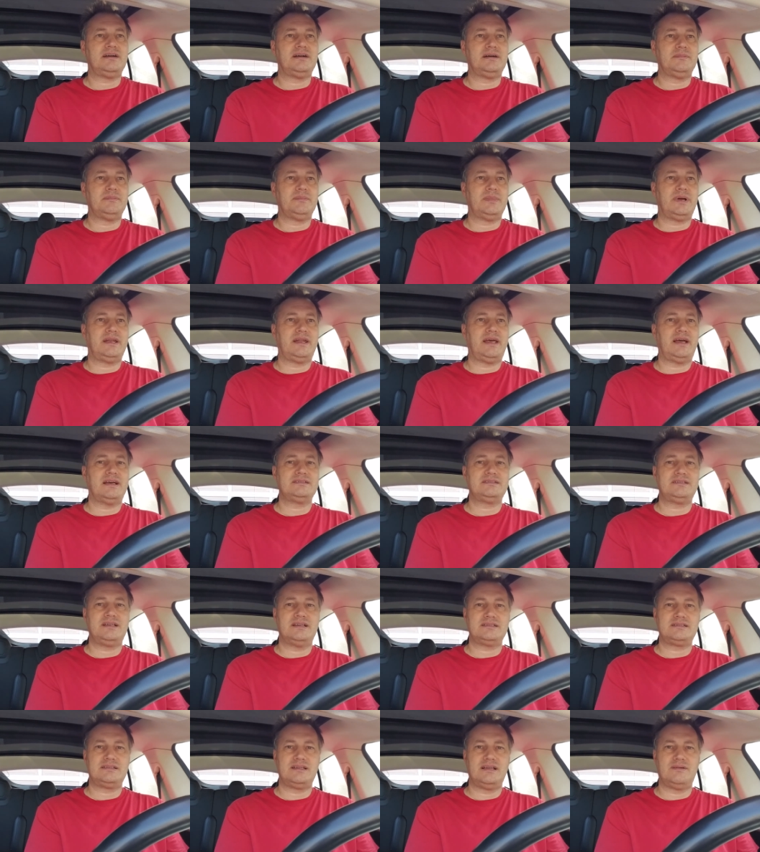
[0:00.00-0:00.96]
um, and asked
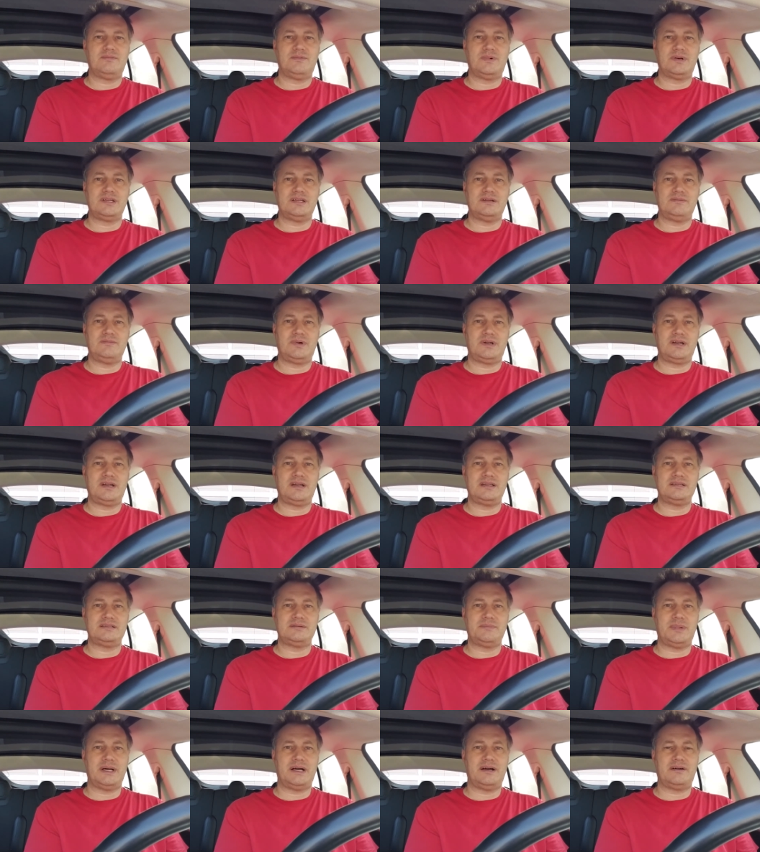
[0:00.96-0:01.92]
Tesla what it, what it
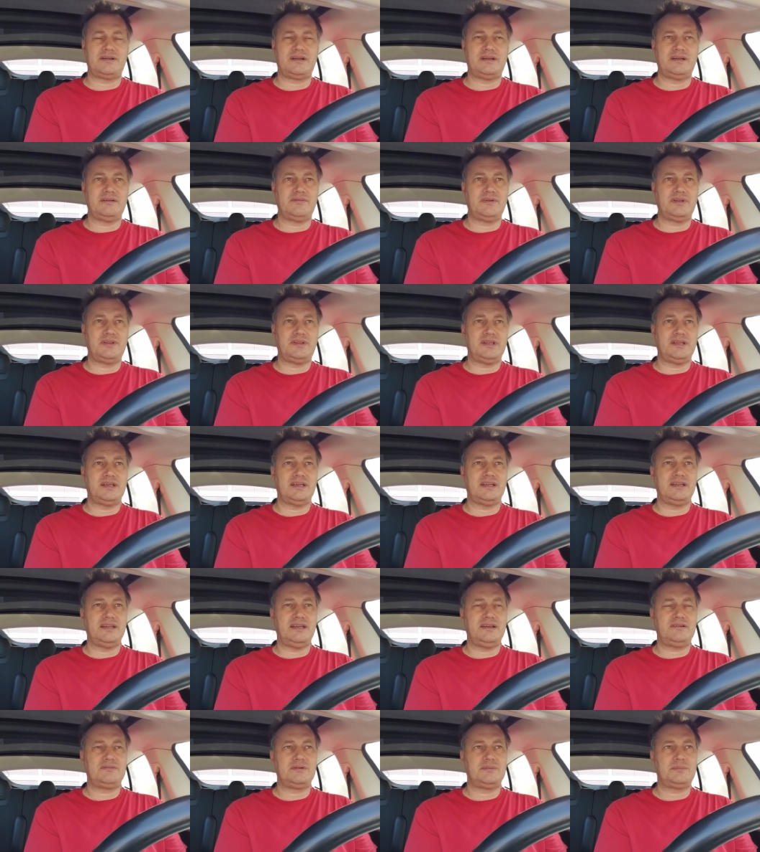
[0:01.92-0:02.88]
is about and everything, and
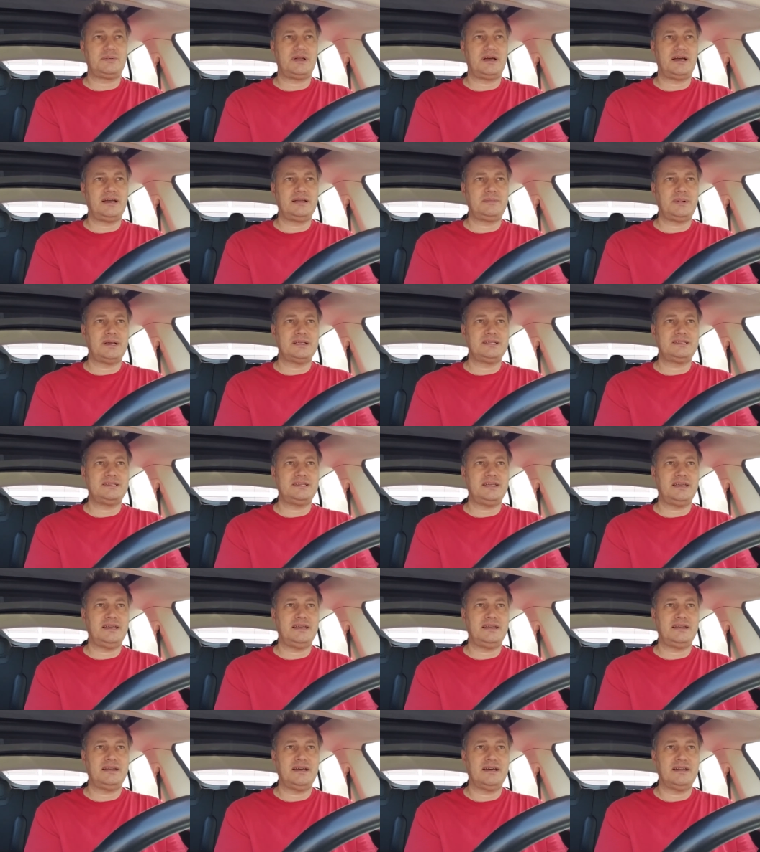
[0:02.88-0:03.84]
they replied by
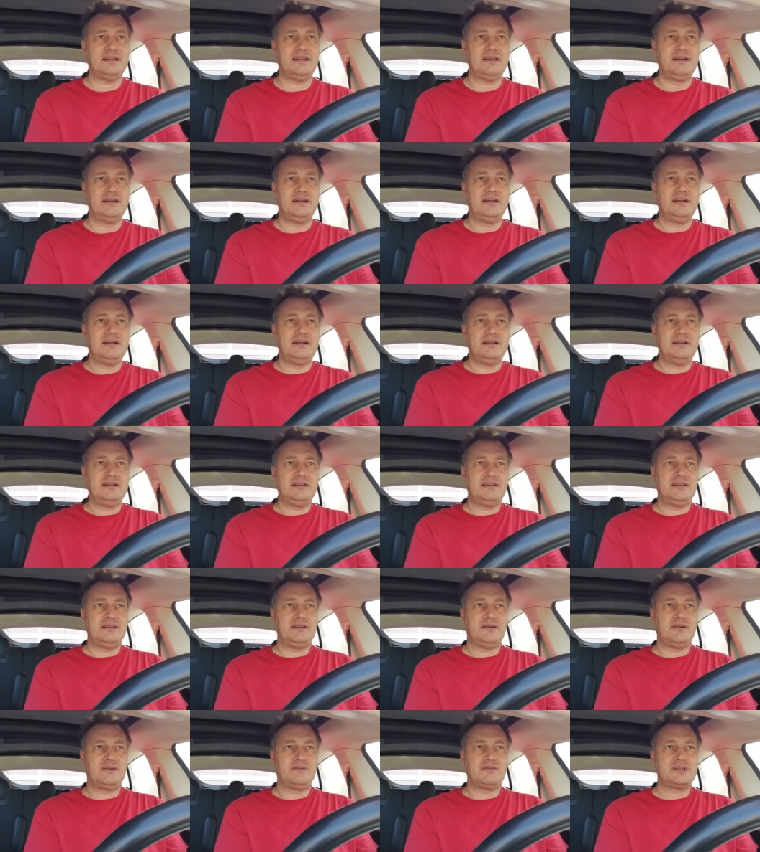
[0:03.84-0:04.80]
saying that you
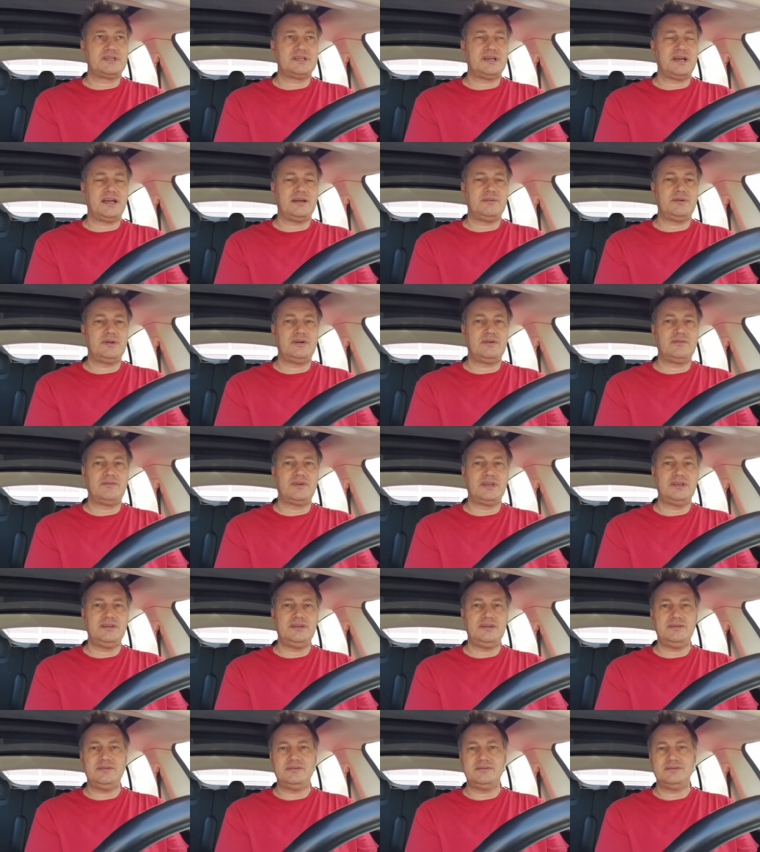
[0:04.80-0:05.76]
know over time and over
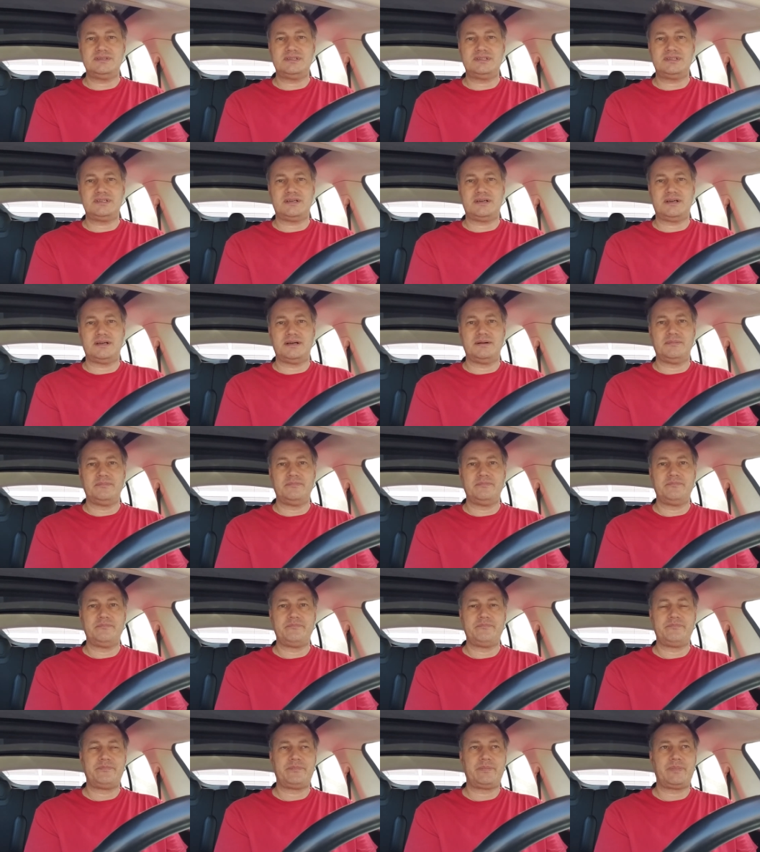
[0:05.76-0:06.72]

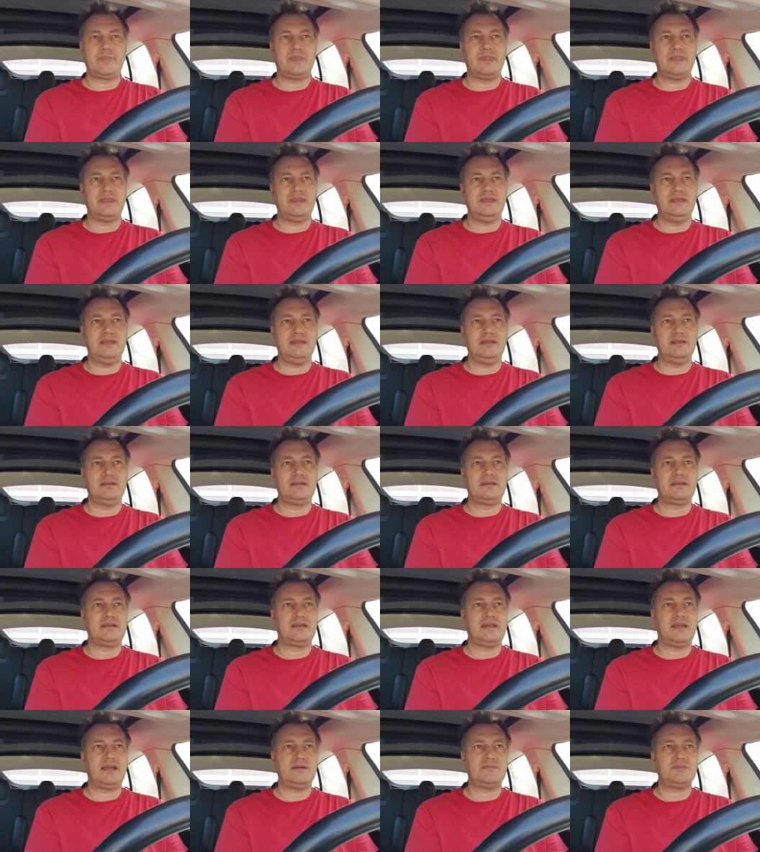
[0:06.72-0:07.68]
um, the
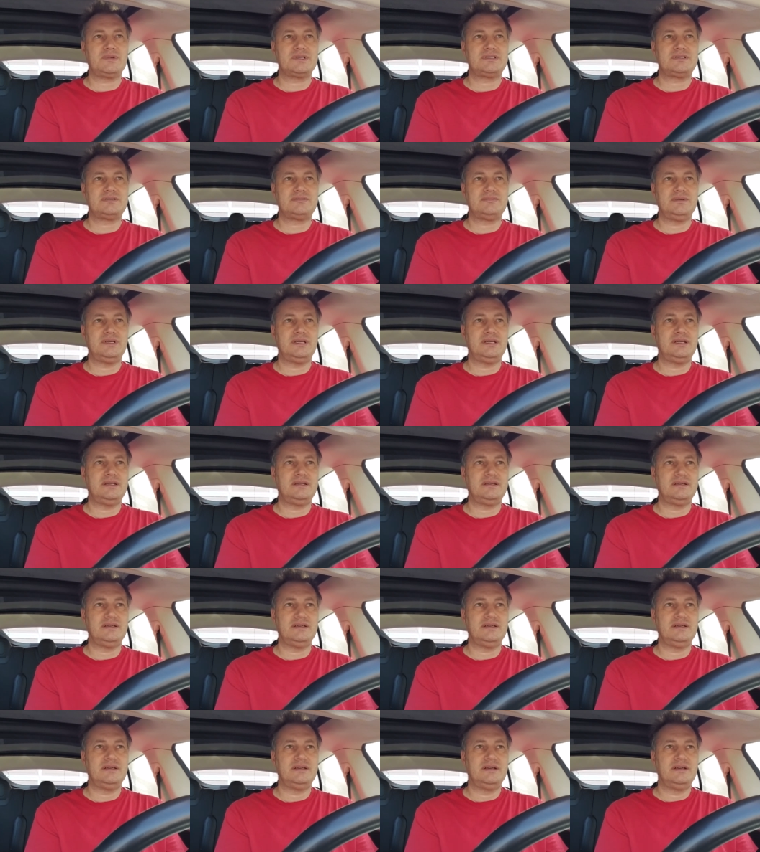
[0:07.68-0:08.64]
chemistry
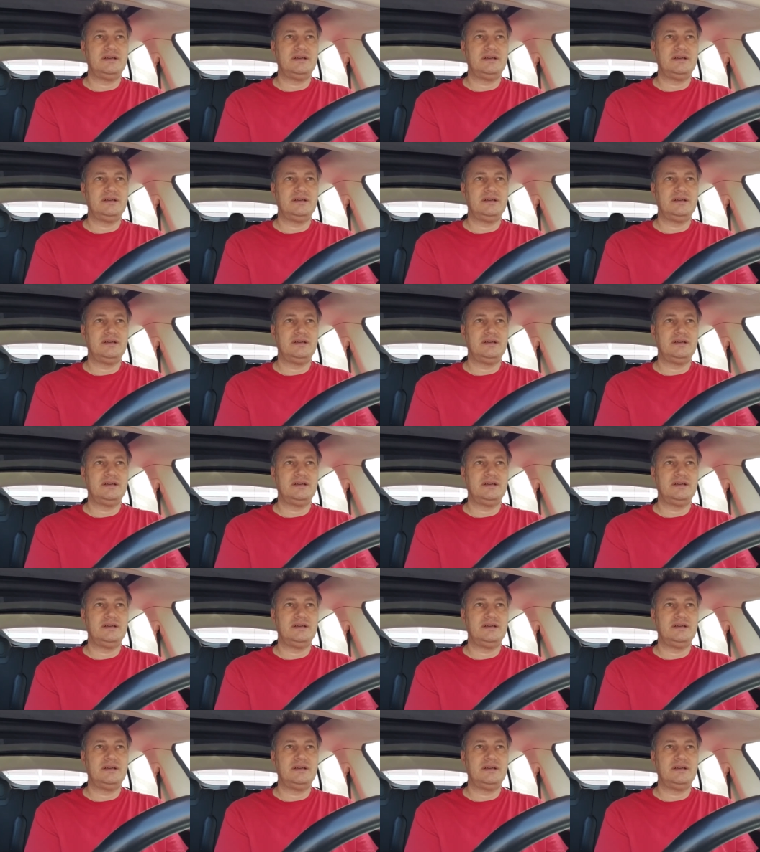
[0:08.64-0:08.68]
the